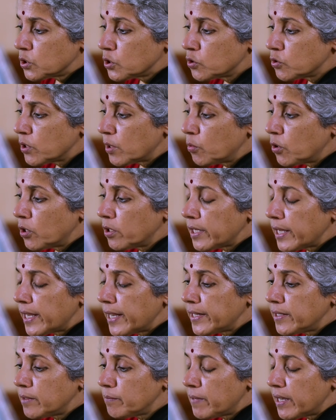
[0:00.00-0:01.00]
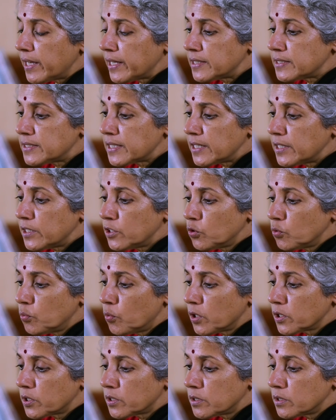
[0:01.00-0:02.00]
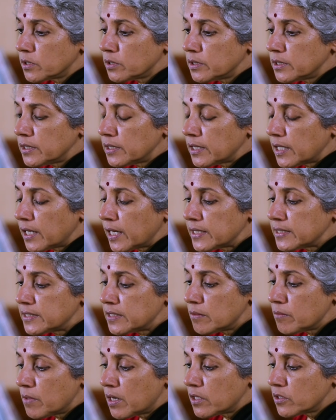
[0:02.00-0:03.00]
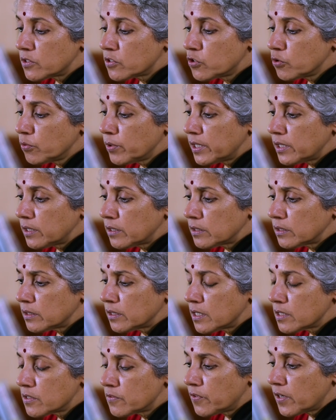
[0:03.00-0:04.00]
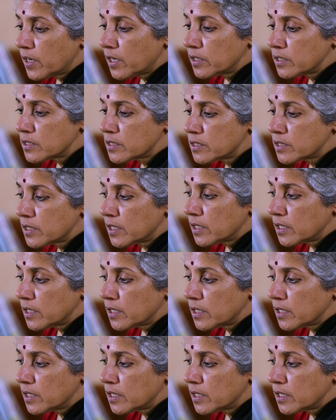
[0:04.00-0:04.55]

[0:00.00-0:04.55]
So I want to end by telling you what the I C M R is doing as far as